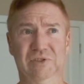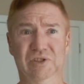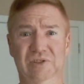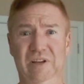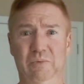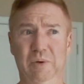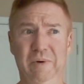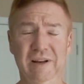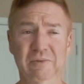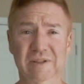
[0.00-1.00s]
She's like, we
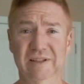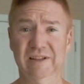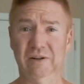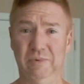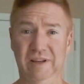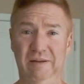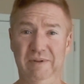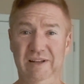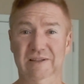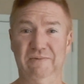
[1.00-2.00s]
went out to dinner with him
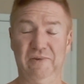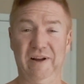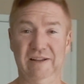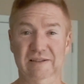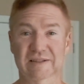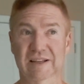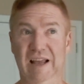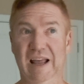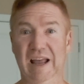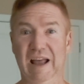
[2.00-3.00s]
and his friends,
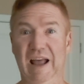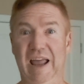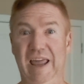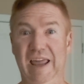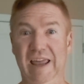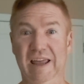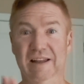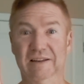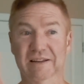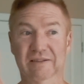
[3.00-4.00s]

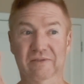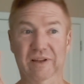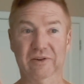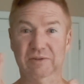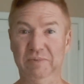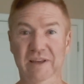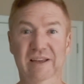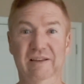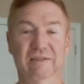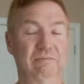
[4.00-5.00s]
and they're
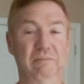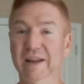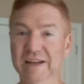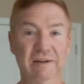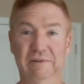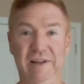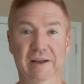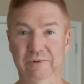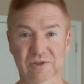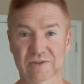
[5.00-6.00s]
speaking many different
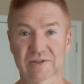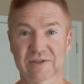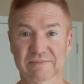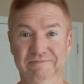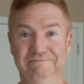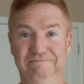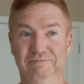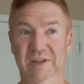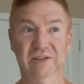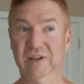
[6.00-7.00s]
languages
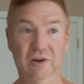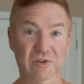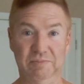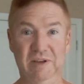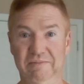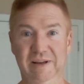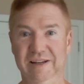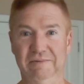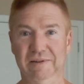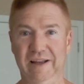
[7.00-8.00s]
because they all speak many
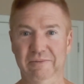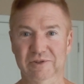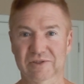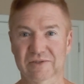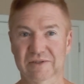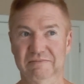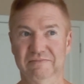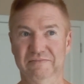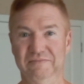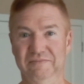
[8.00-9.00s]
different languages.
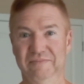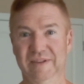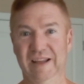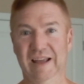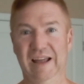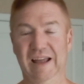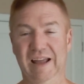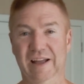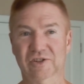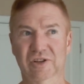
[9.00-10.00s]

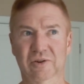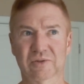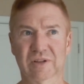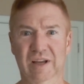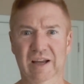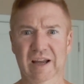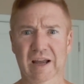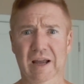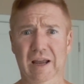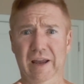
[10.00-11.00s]
And she goes,
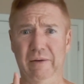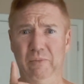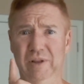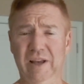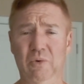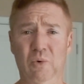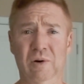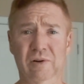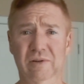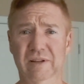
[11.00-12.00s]
and when they
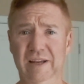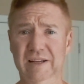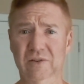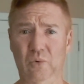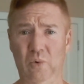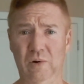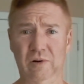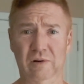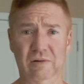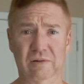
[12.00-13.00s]
ordered, they didn't
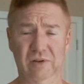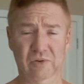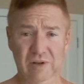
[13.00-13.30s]
order, you